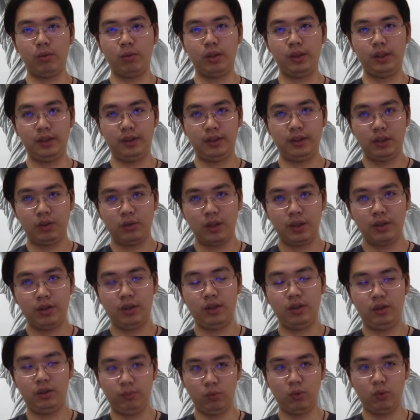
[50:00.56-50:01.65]
or
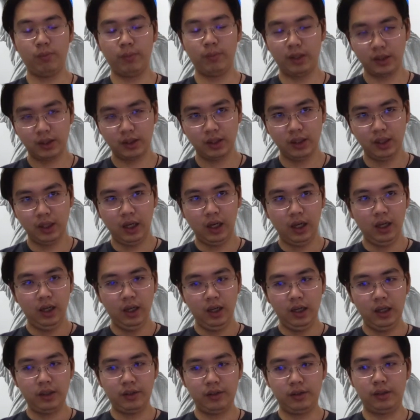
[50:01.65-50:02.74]
decentralization movement.
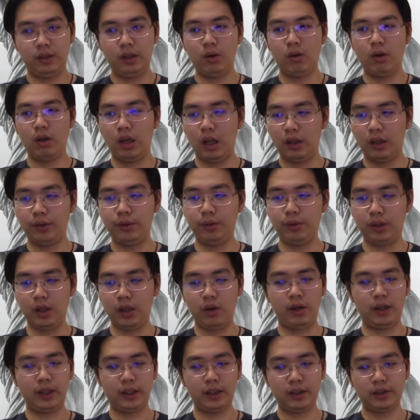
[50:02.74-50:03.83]
Still a lot to
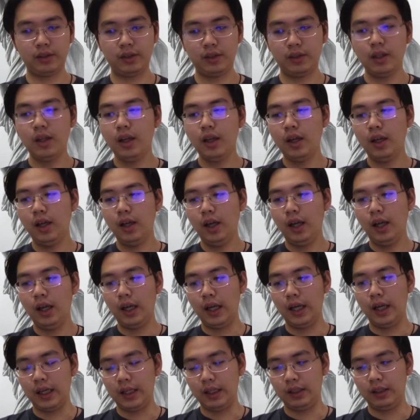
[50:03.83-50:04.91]
go, I guess.
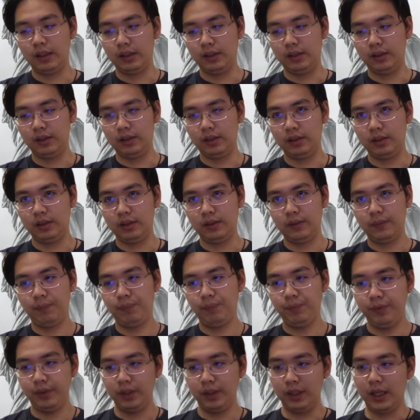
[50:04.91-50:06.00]
And uh,
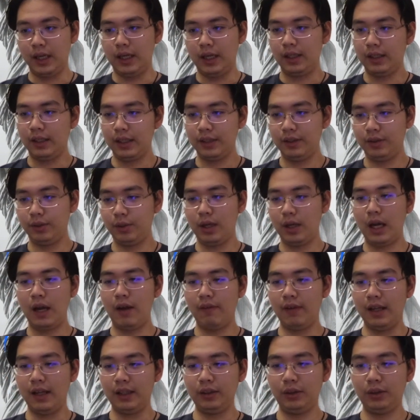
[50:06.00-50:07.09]
yeah, I still
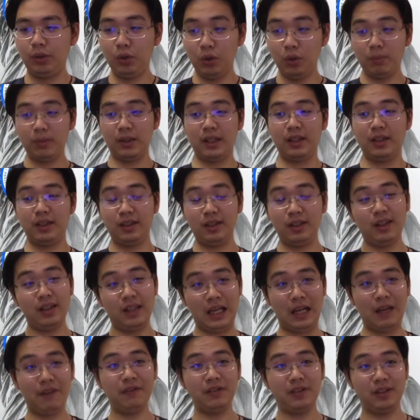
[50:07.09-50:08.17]
have like two minutes
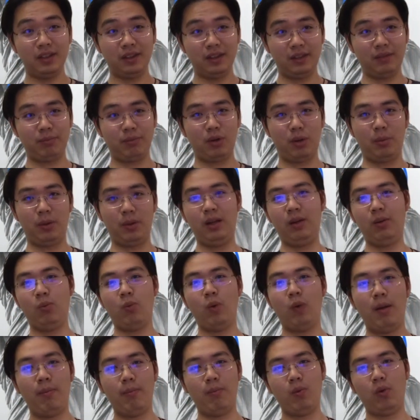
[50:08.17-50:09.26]
left. Probably
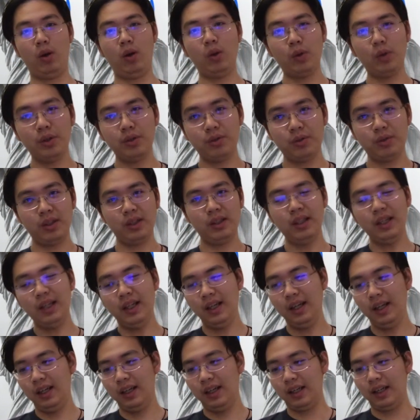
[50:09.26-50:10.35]
one more question,
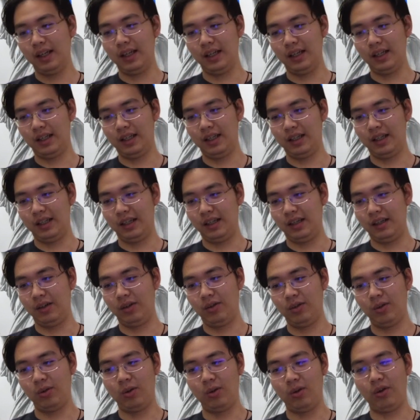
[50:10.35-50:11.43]
uh,
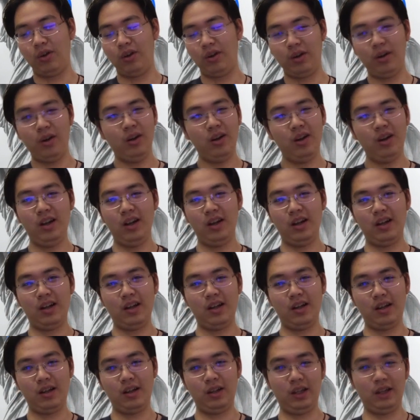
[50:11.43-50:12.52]
or
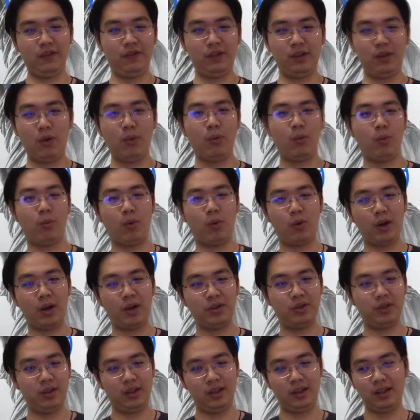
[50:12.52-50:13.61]
uh, if no more
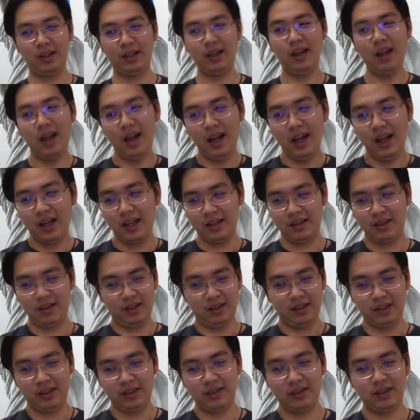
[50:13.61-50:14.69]
question, I
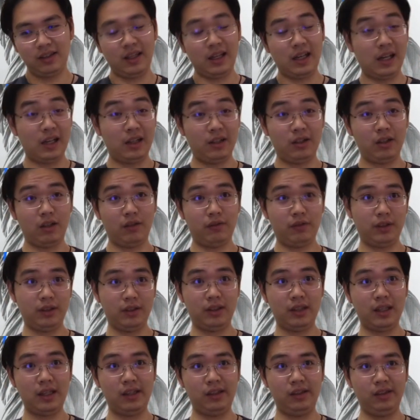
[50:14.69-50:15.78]
think it's the end of
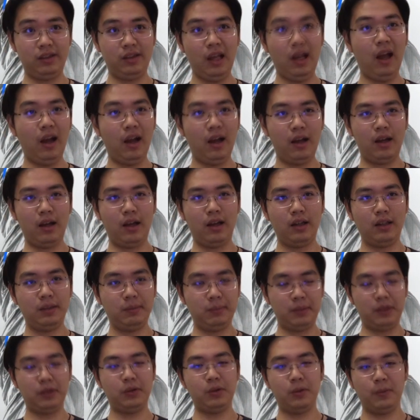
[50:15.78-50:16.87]
today's uh,
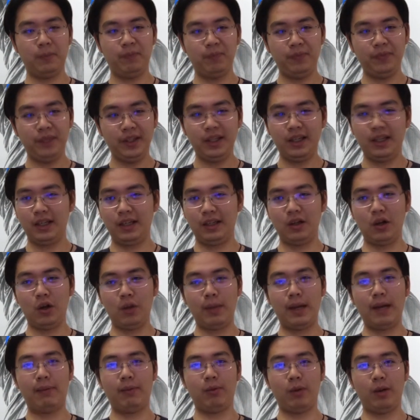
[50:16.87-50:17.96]
speech and
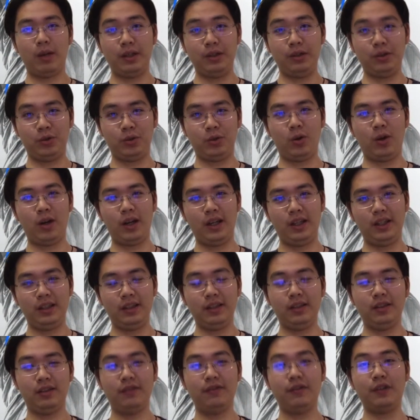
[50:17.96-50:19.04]
hope everyone enjoy
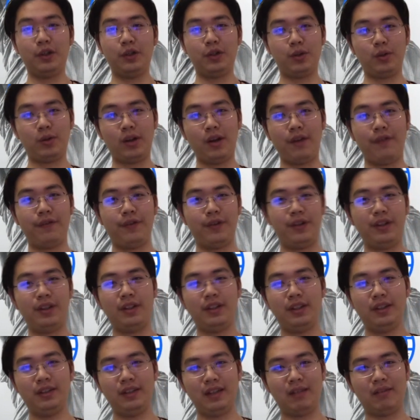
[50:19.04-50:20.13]
this virtual
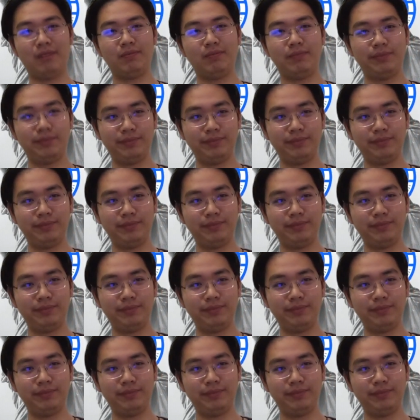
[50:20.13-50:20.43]
conference. Yeah.